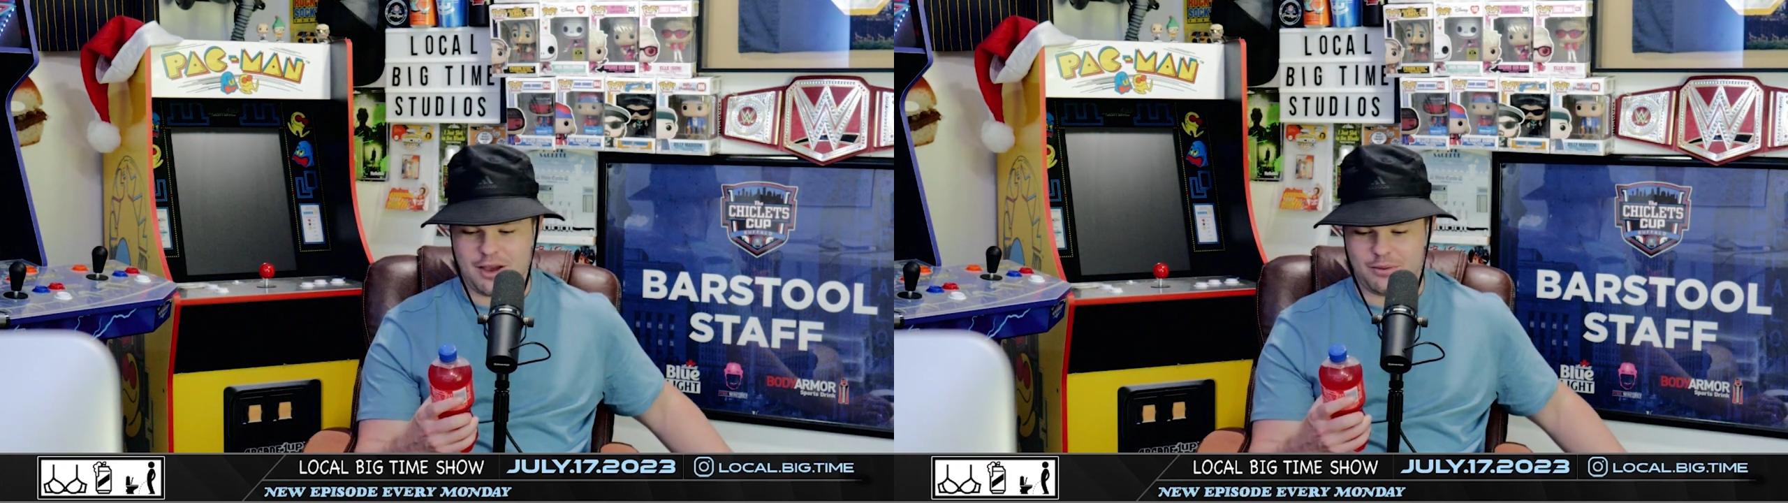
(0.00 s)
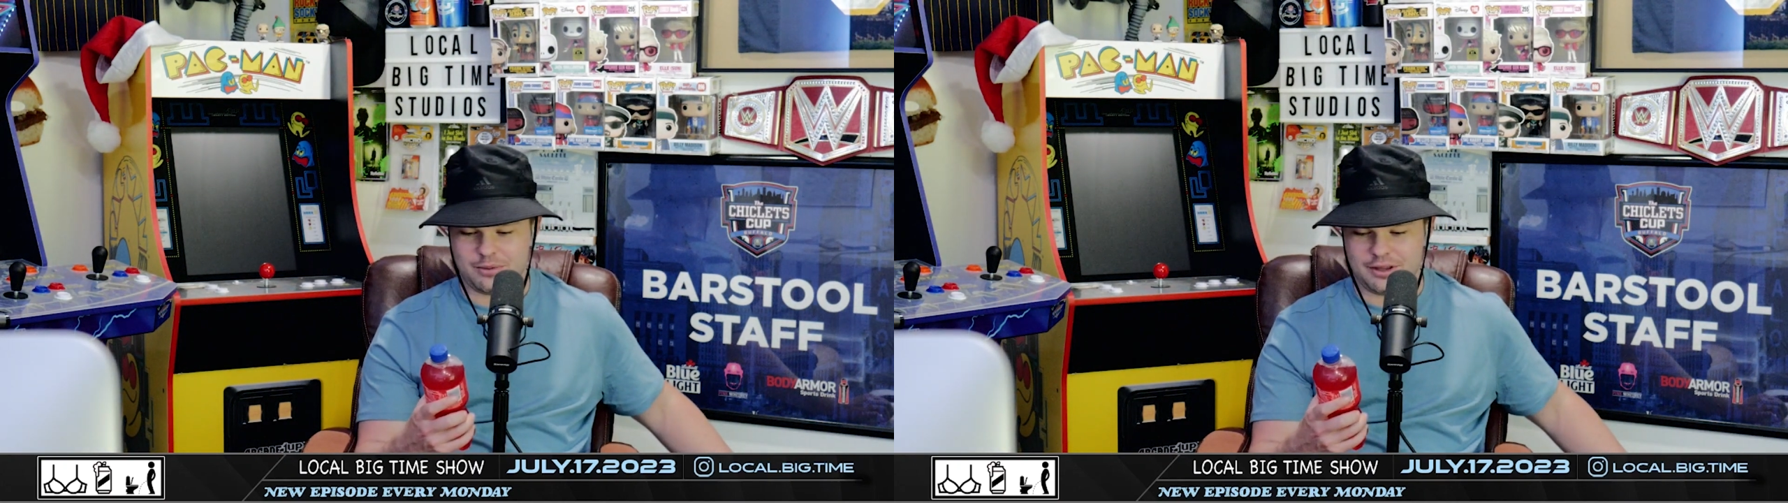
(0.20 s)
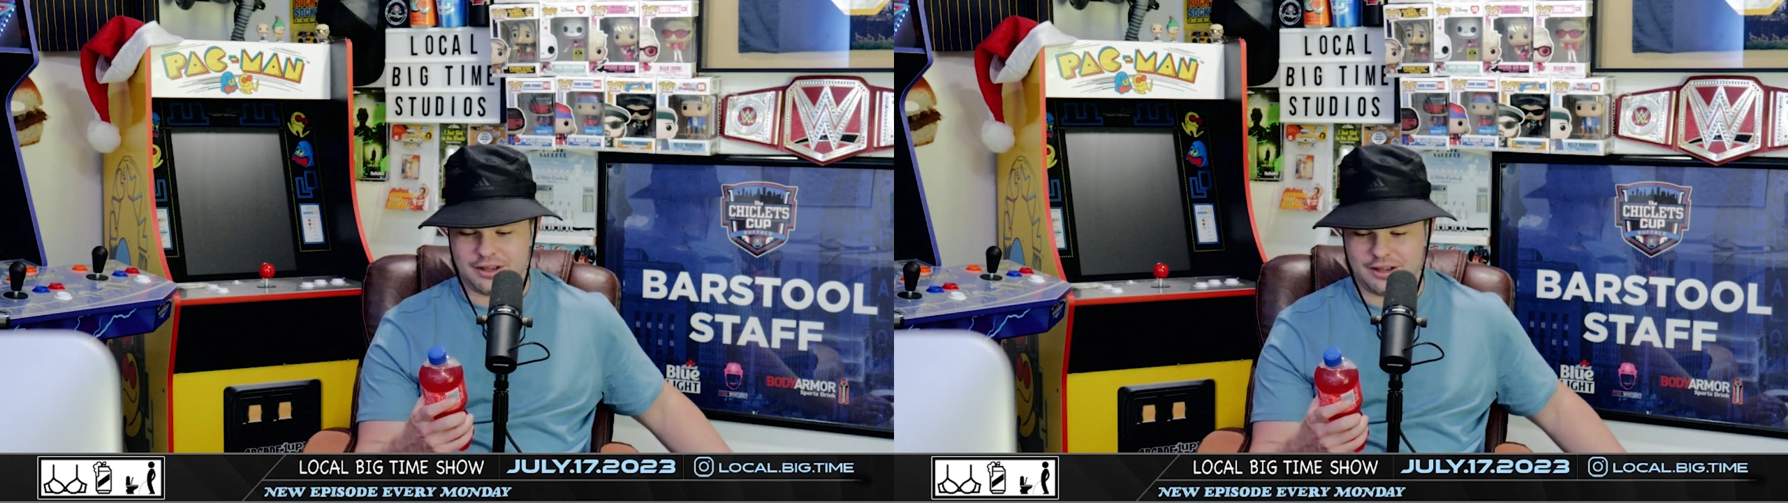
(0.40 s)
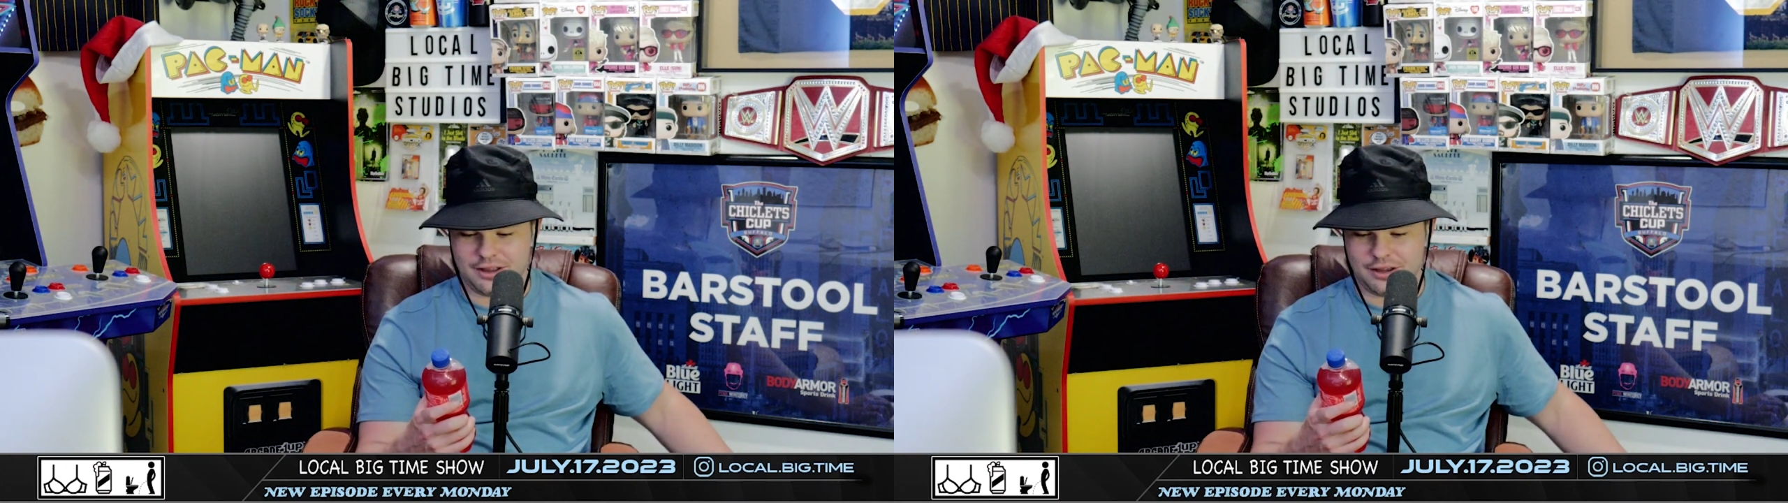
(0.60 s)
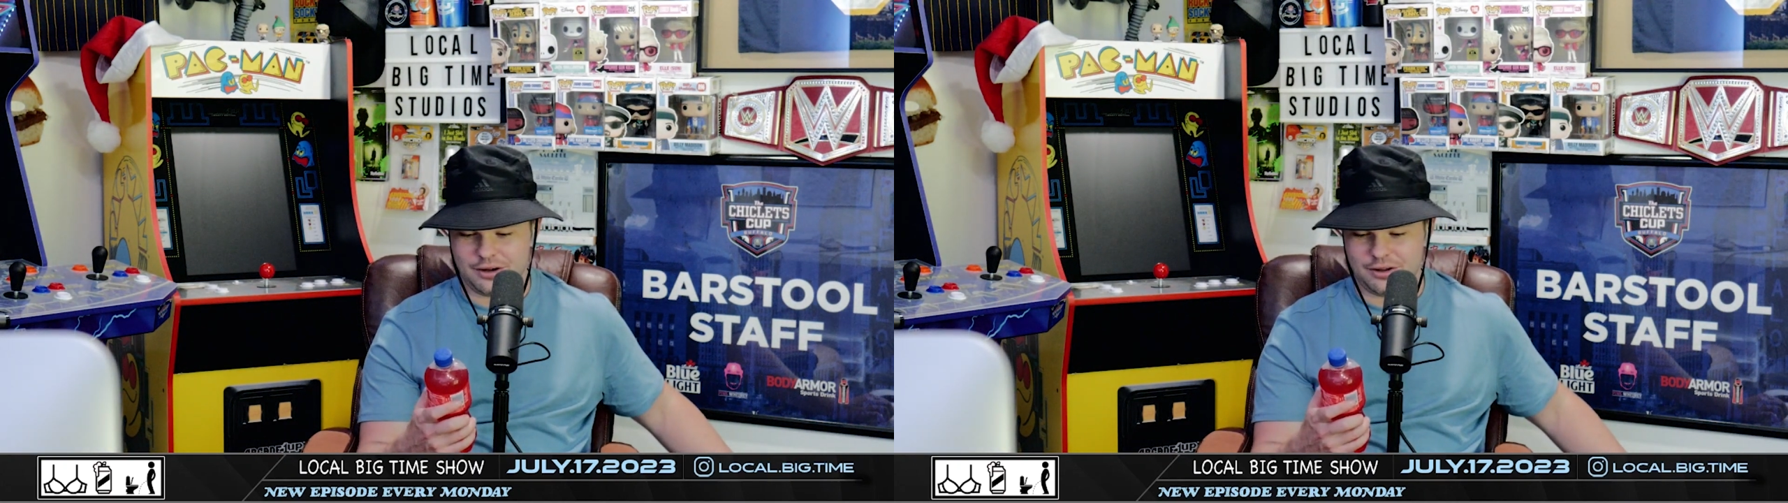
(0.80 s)
with a
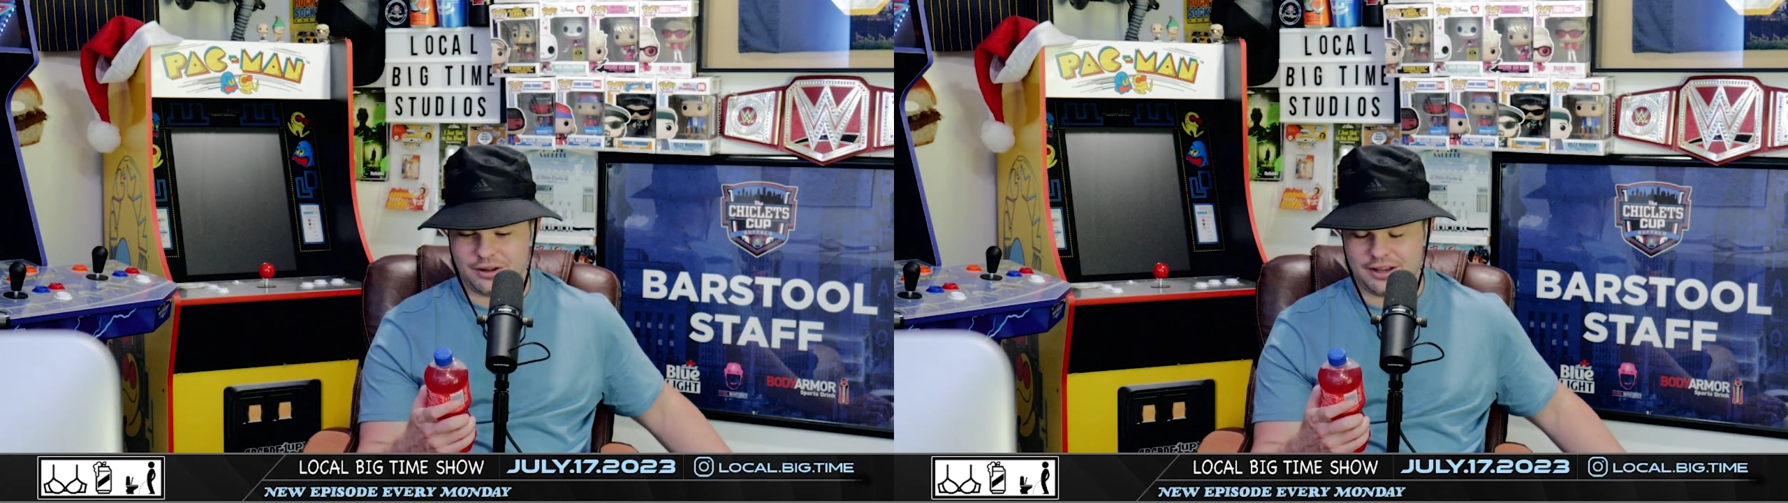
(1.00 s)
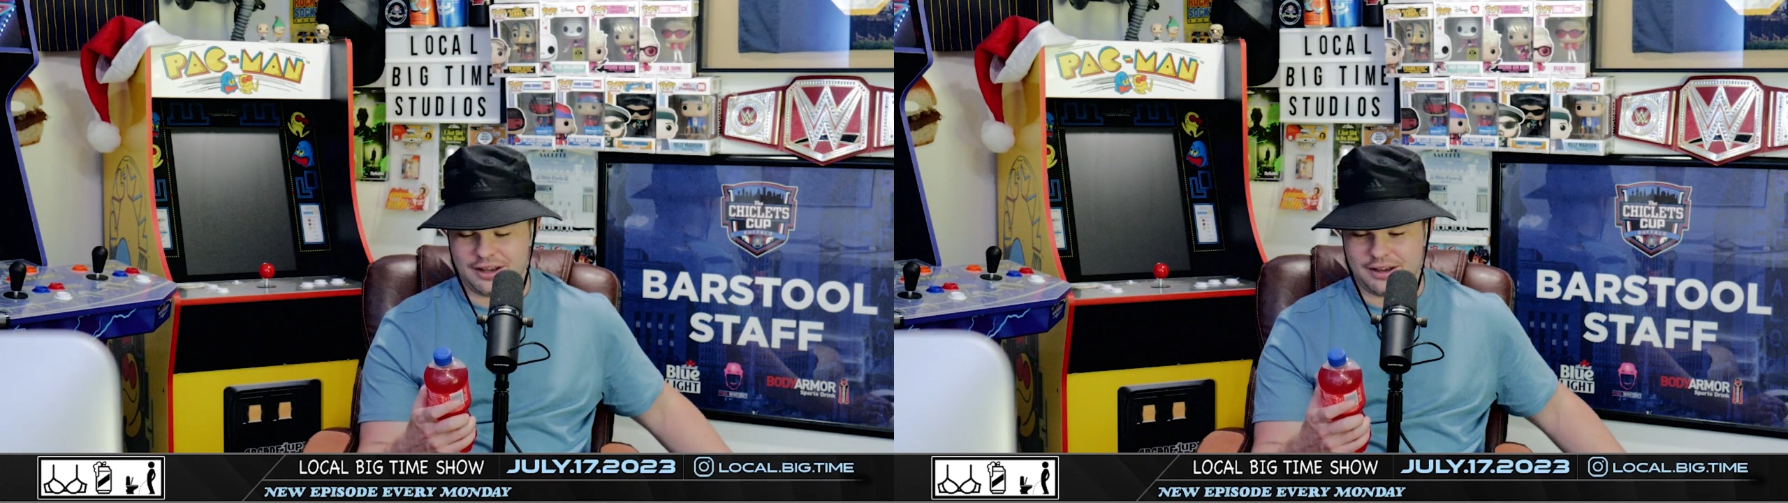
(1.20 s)
little